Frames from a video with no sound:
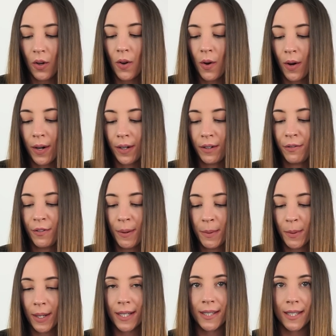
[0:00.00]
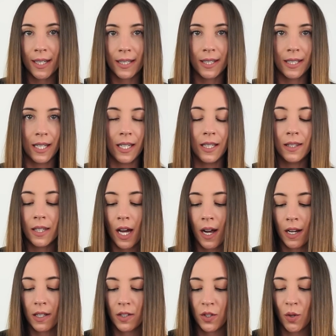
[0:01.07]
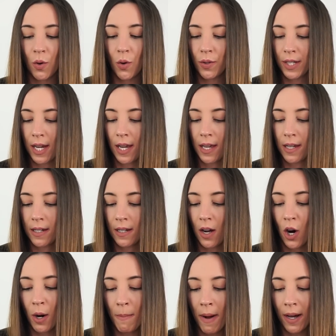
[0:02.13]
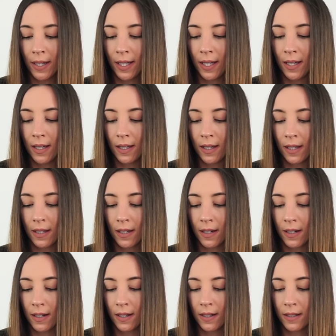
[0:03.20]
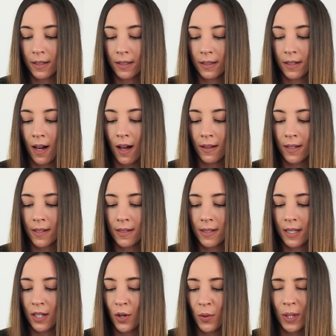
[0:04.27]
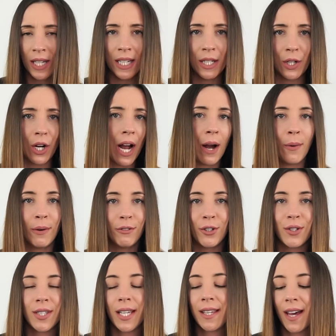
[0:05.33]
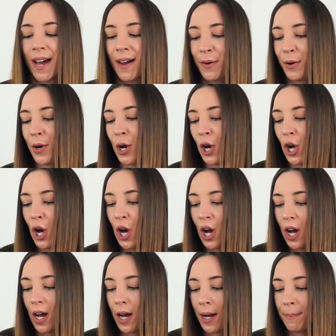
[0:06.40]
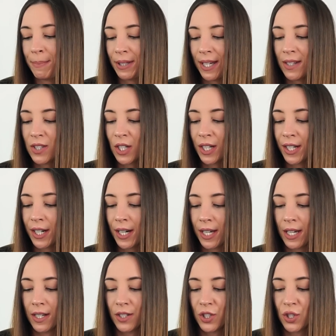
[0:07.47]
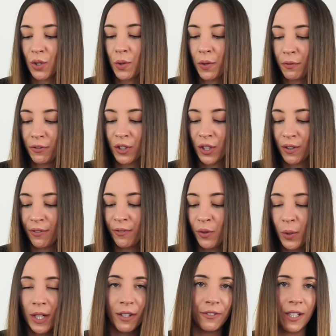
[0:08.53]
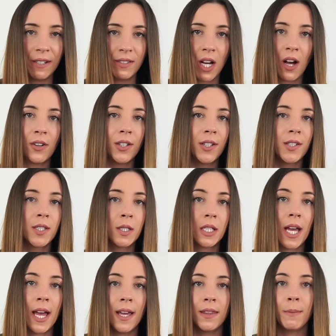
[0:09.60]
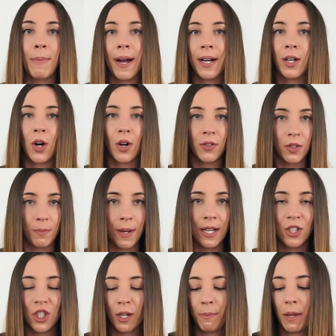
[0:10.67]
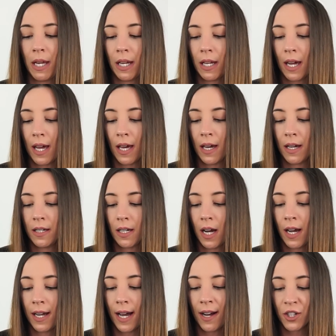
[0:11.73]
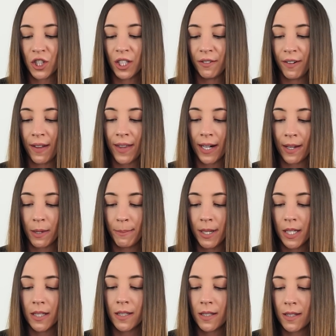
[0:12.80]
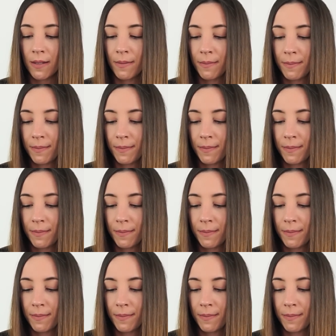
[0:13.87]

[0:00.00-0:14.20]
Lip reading: On February 16th, I sold an Armani Calazioni, or however you say that, blazer. It sold for $45, and the buyer also paid shipping, and I actually found that at the bins.